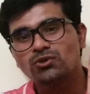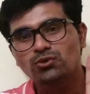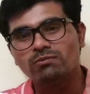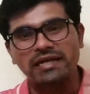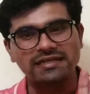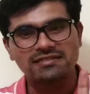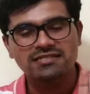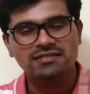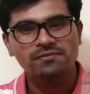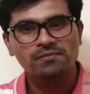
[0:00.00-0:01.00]
two
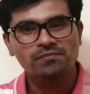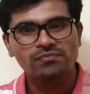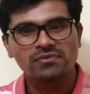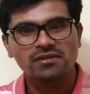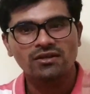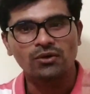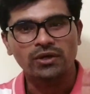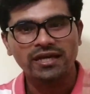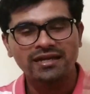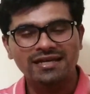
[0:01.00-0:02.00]
blades,
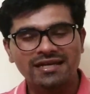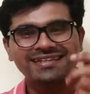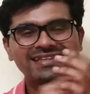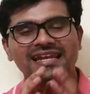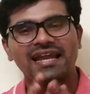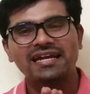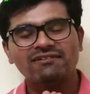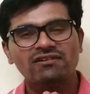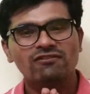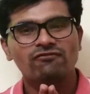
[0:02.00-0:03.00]
okay? Then the light
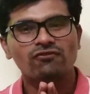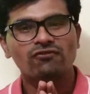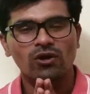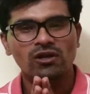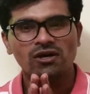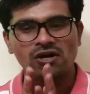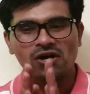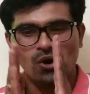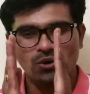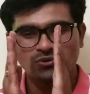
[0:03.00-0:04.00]
will fall
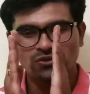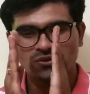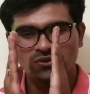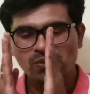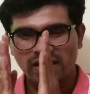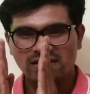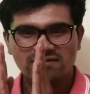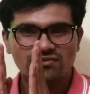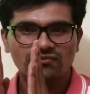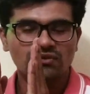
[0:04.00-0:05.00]
on the two
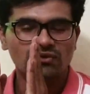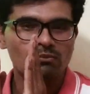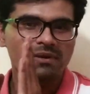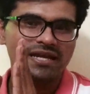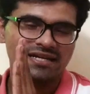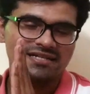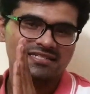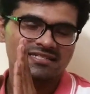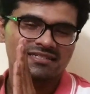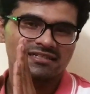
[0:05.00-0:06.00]
edges of the two
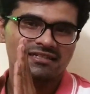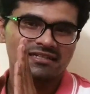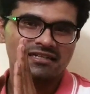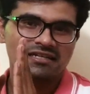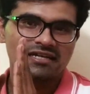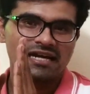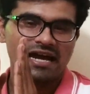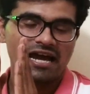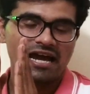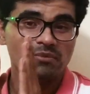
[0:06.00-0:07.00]
blades,
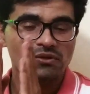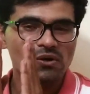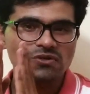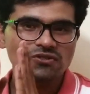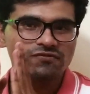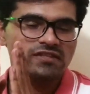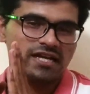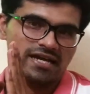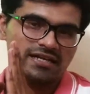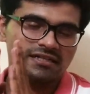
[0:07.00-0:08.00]
and because of
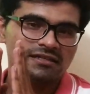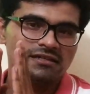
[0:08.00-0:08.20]
that,